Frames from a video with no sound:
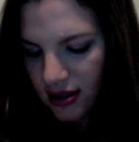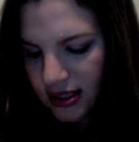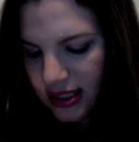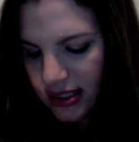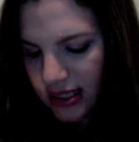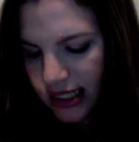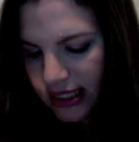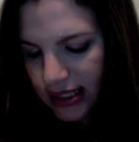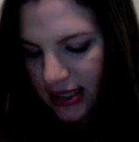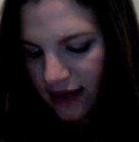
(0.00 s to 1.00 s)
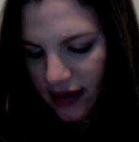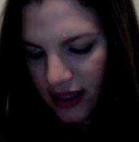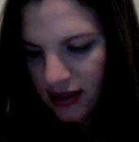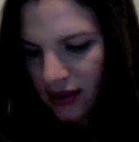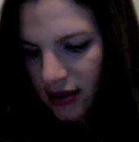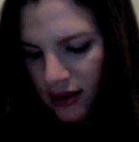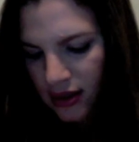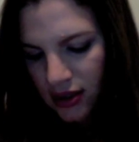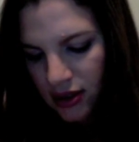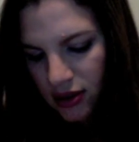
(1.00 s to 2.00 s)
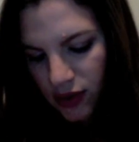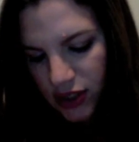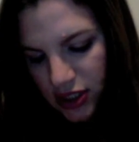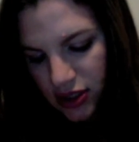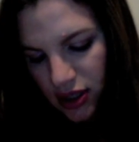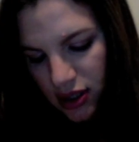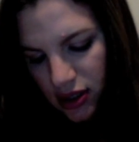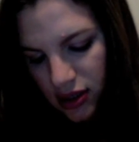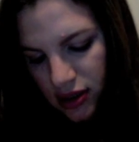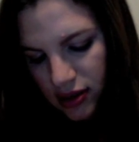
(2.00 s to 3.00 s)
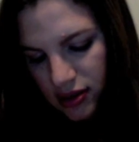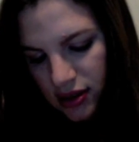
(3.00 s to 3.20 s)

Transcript: 687, which is called